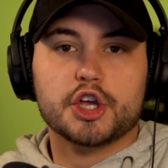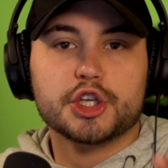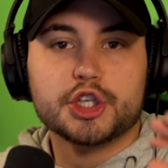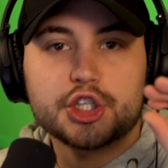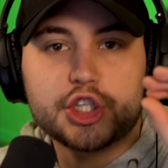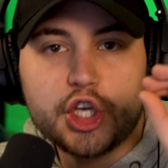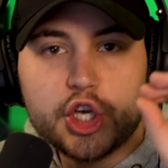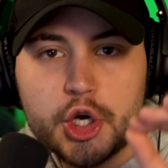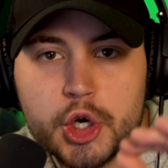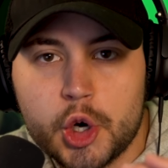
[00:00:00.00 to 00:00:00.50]

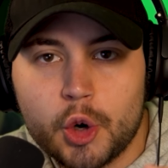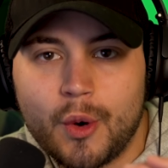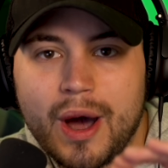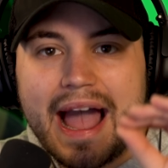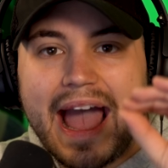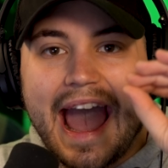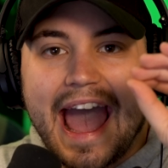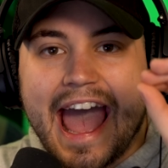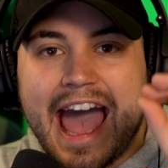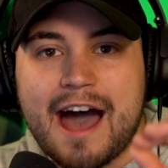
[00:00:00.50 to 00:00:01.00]
You
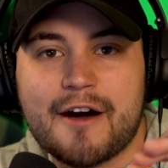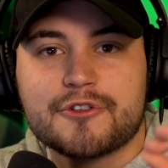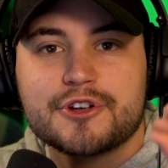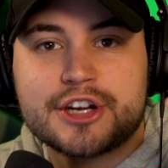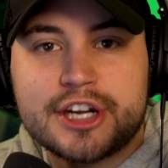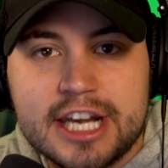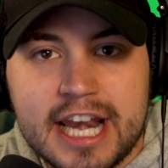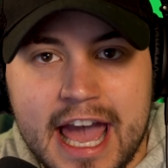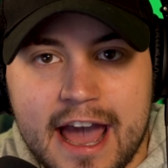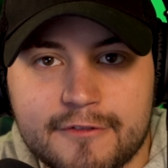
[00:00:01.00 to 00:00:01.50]
have
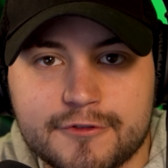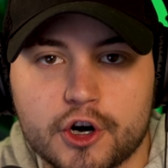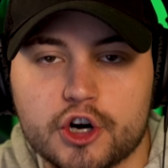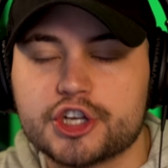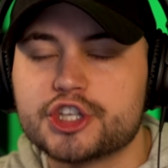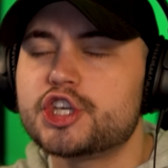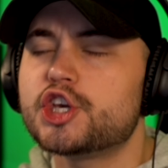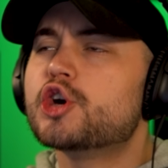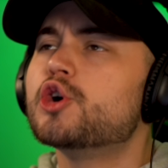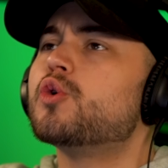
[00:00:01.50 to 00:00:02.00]
never,
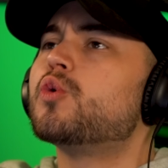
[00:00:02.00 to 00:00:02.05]
you